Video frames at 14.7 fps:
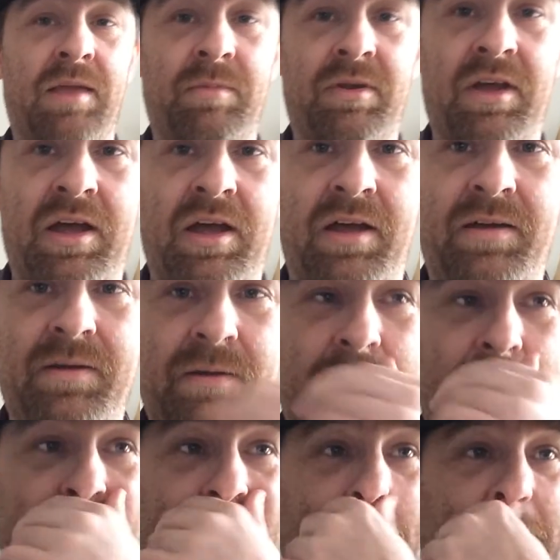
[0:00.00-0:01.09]
Him and
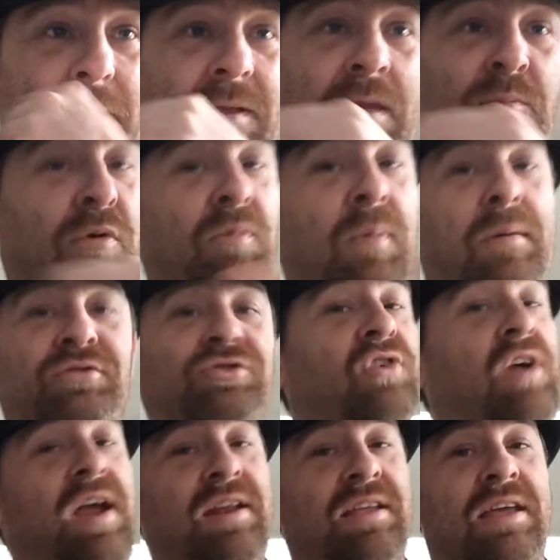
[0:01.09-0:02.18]
Movie Bob's
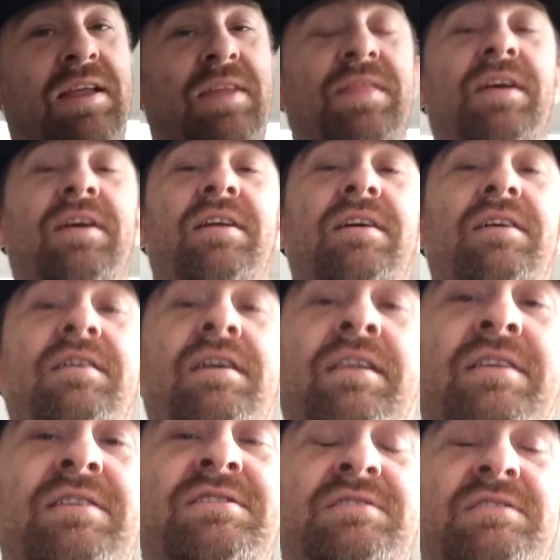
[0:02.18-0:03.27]
trying to get in there to at
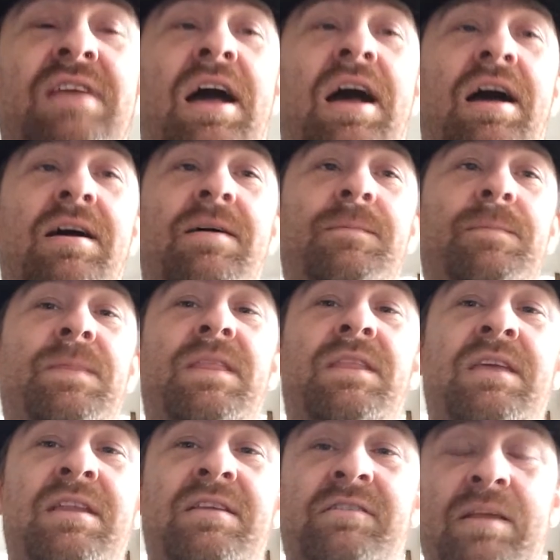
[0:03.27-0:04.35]
least
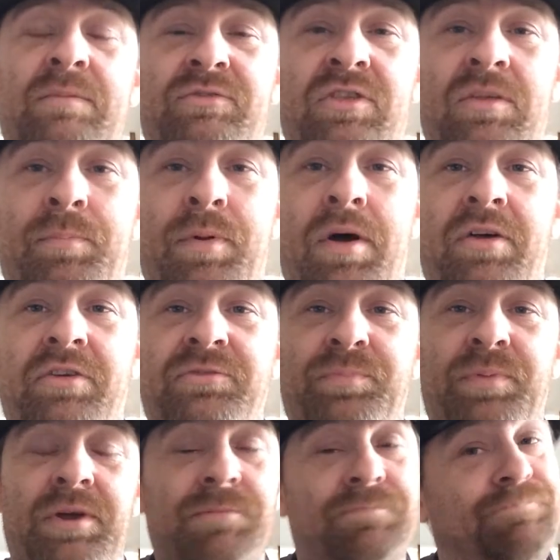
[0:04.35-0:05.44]
get his lips on the balls,
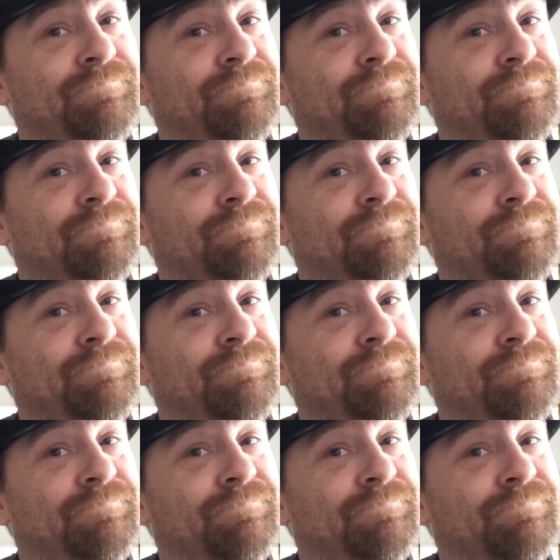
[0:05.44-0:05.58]
but